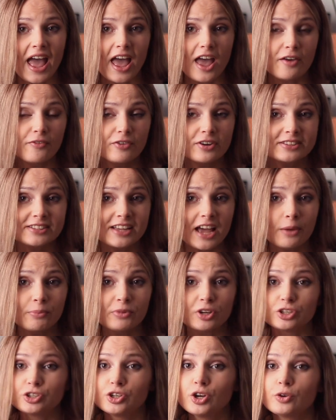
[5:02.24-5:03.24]
every time
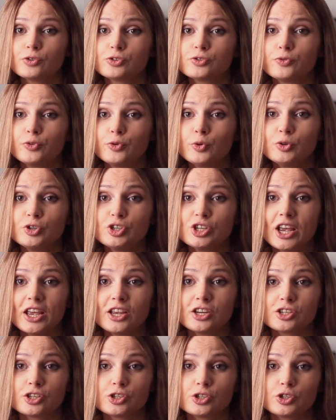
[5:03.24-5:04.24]
it goes through
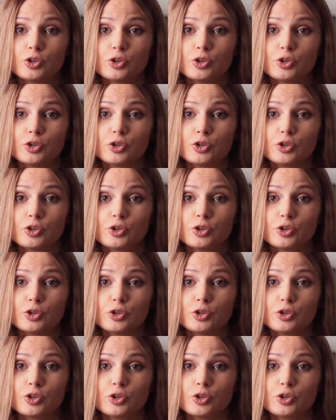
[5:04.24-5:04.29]
changes